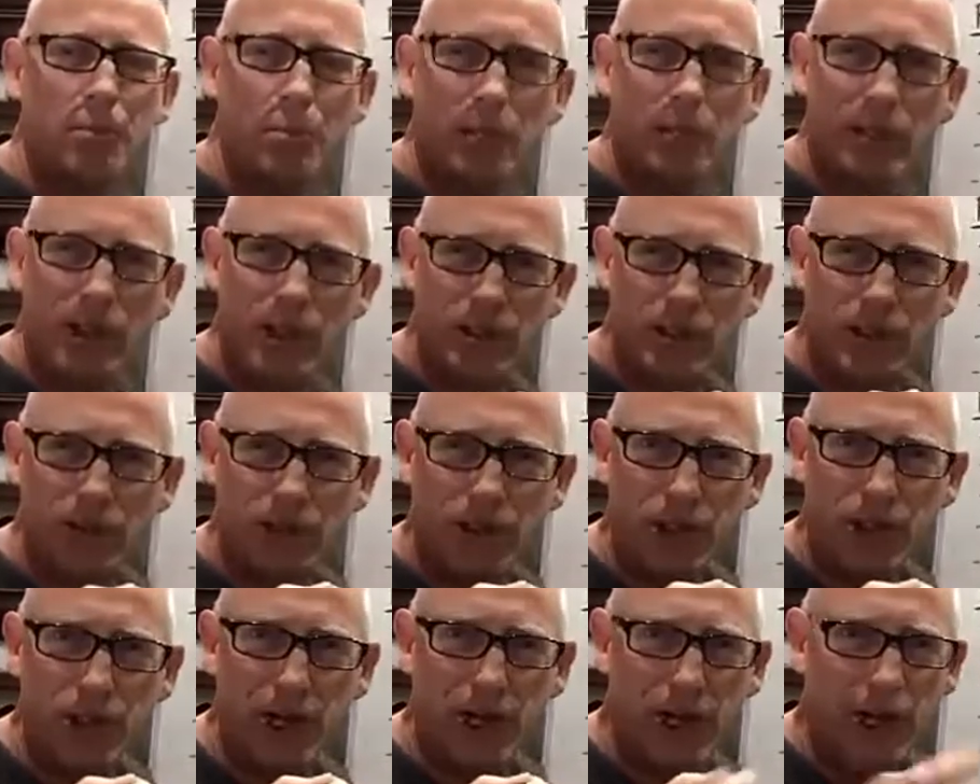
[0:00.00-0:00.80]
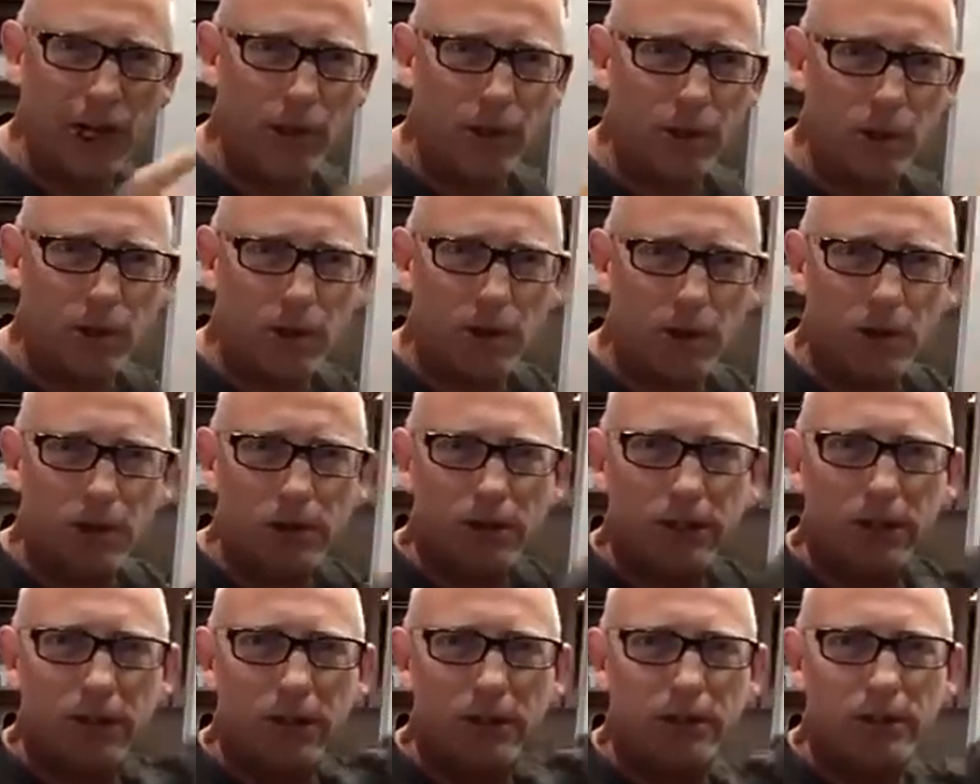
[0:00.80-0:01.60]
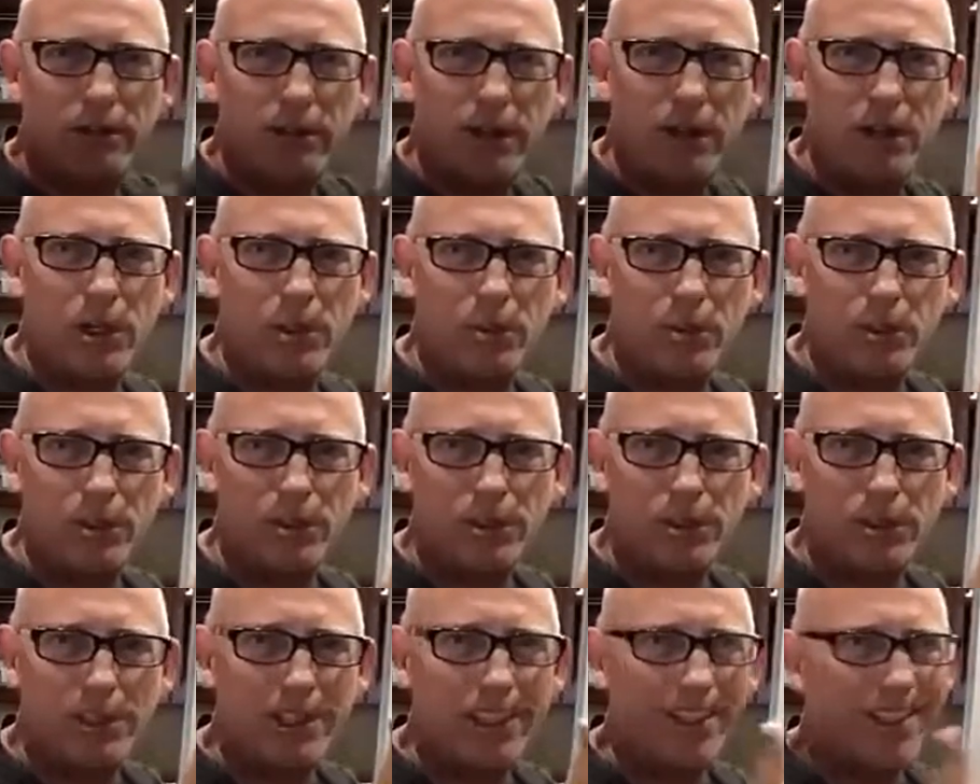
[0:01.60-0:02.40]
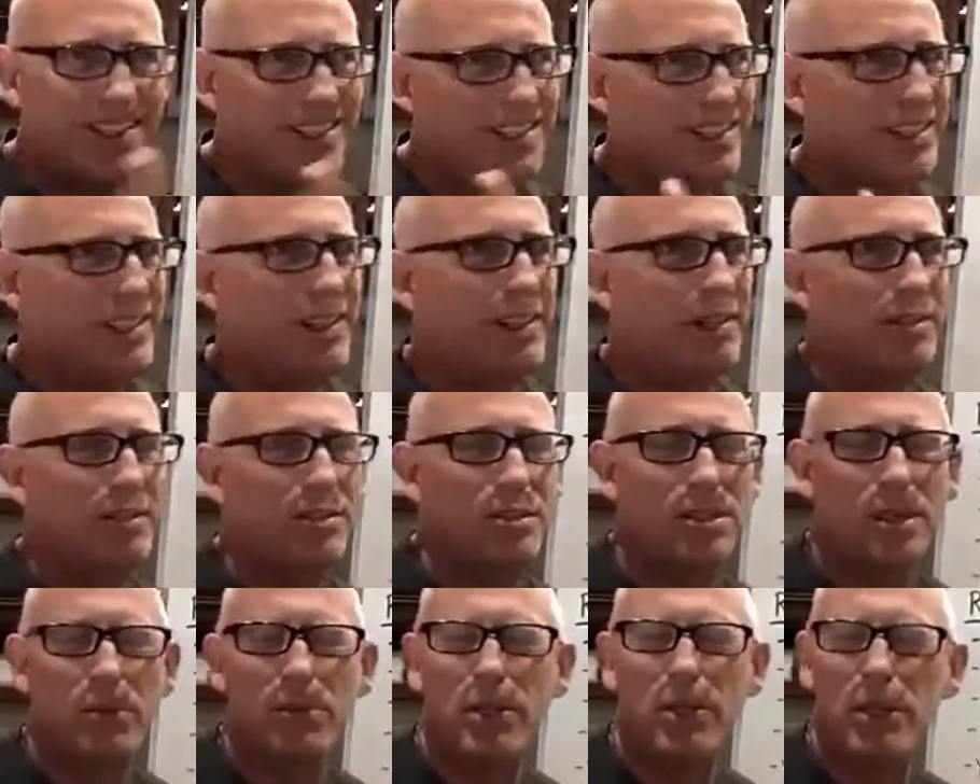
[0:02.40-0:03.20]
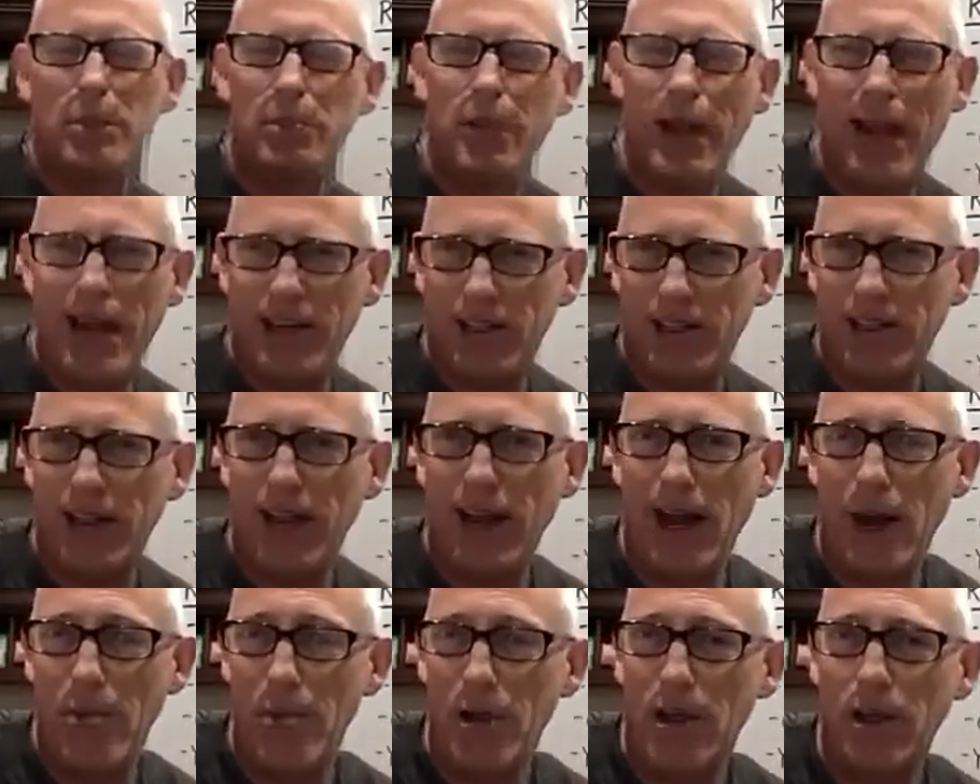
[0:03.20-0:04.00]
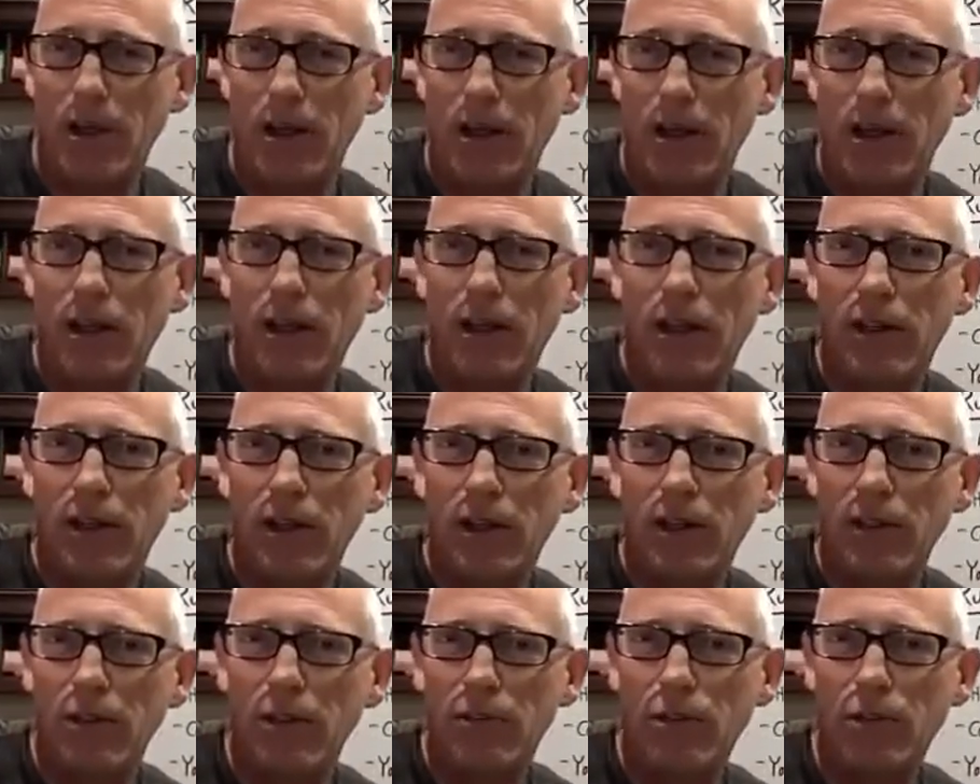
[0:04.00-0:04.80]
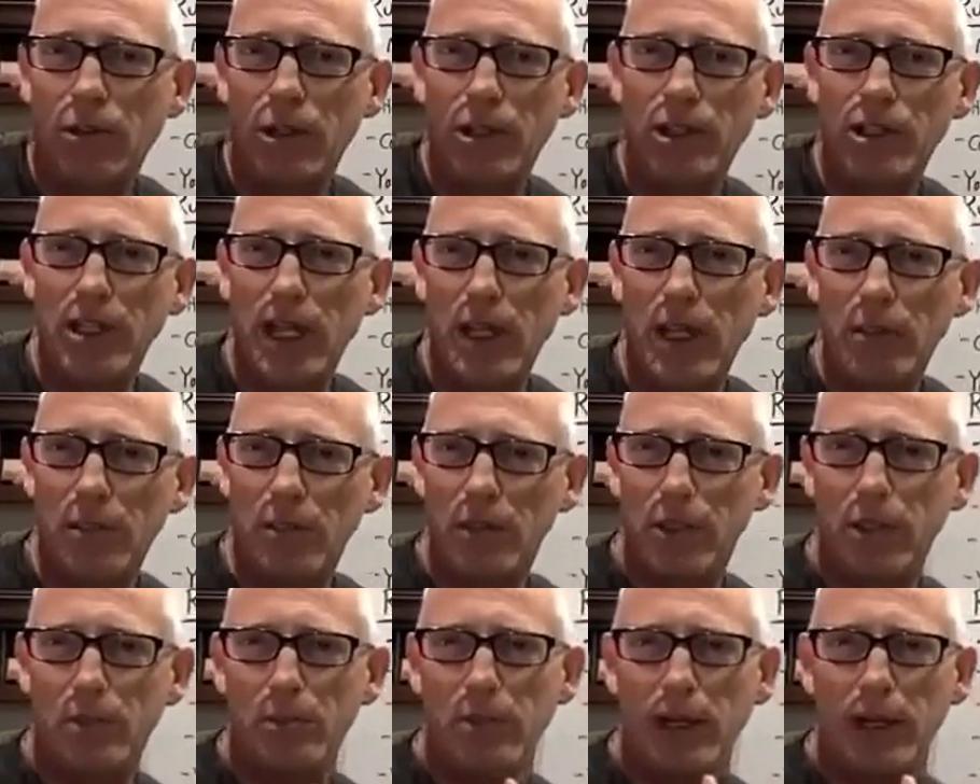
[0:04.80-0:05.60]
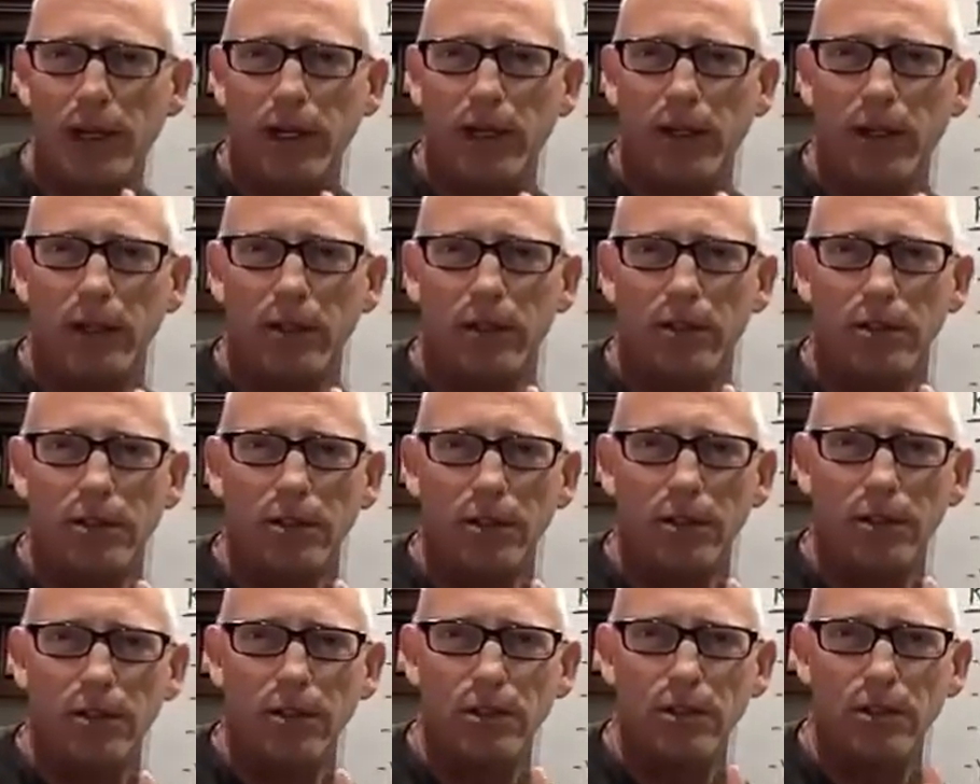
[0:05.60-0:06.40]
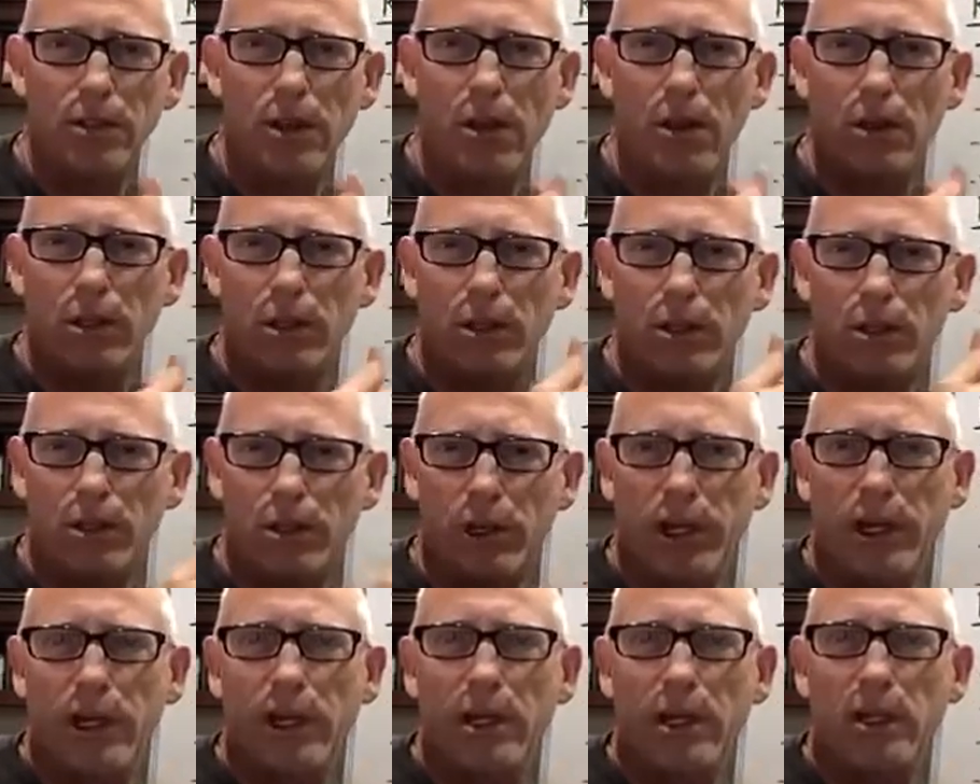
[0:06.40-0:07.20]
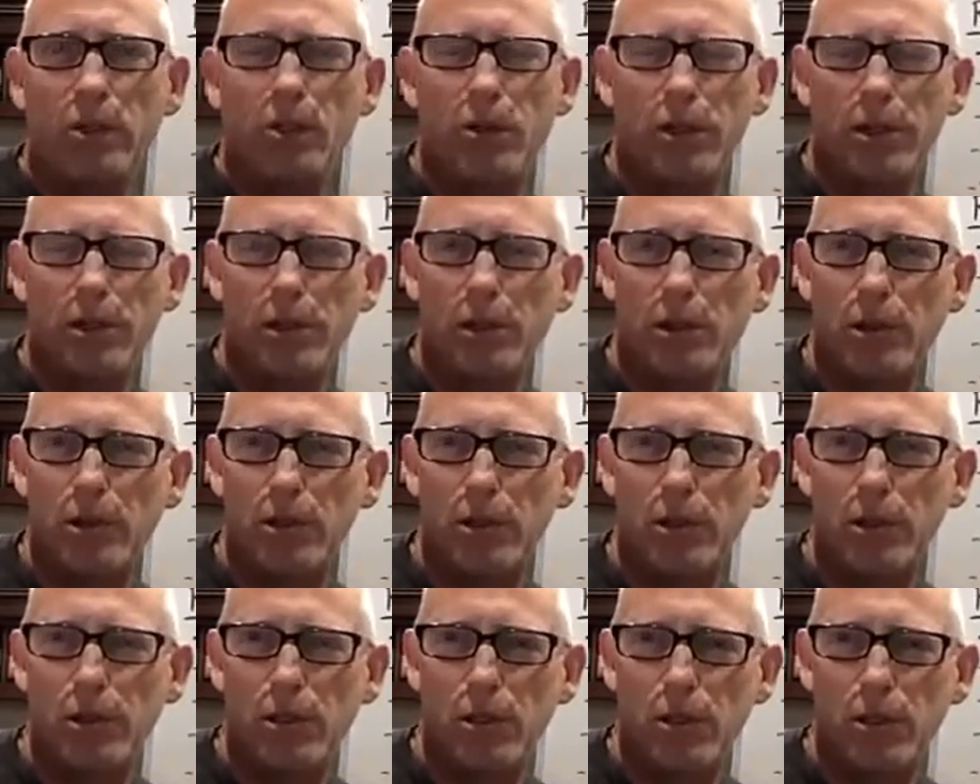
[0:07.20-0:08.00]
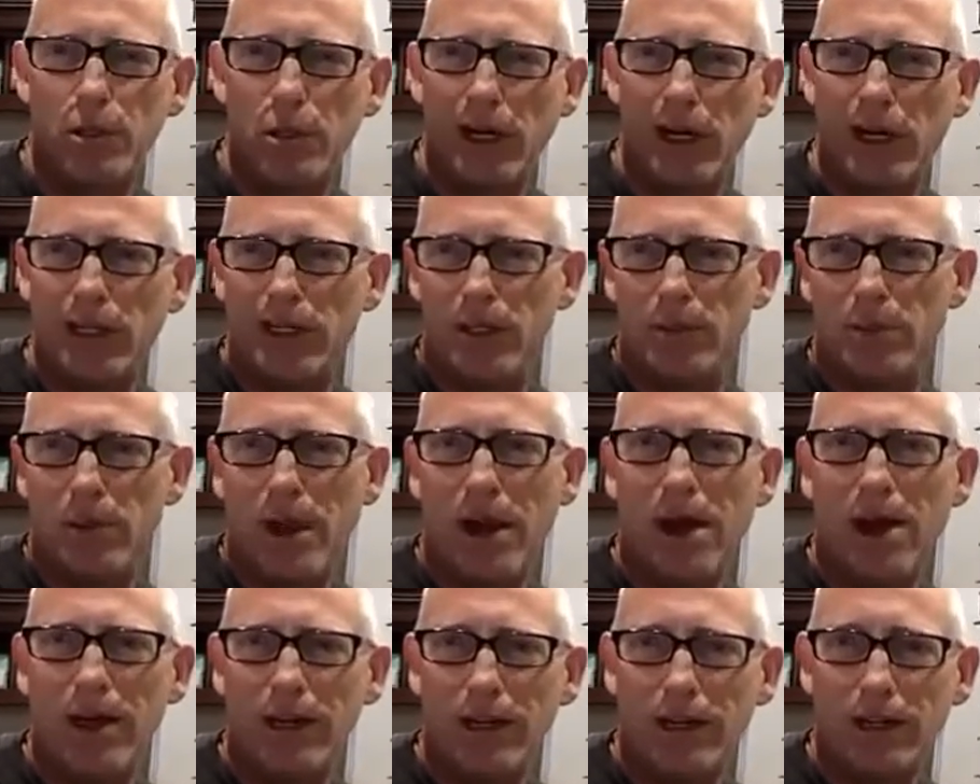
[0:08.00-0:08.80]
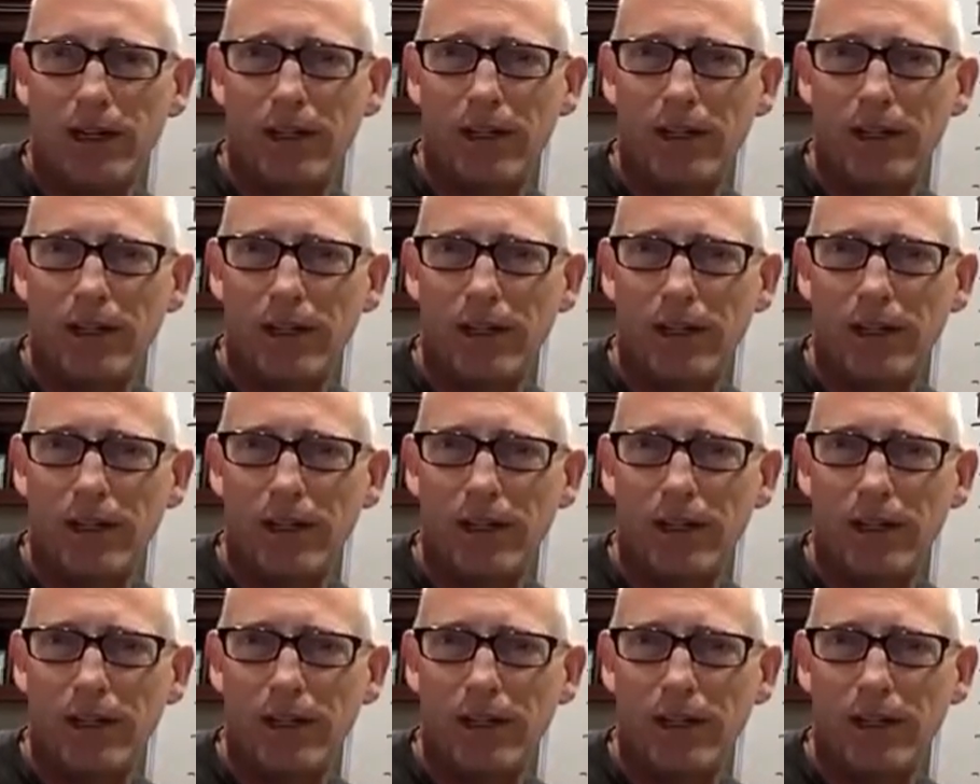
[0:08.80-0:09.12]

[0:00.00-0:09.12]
Because if you get into all the other variables, something bad could happen. For example, you might start agreeing with the person you're trying to mock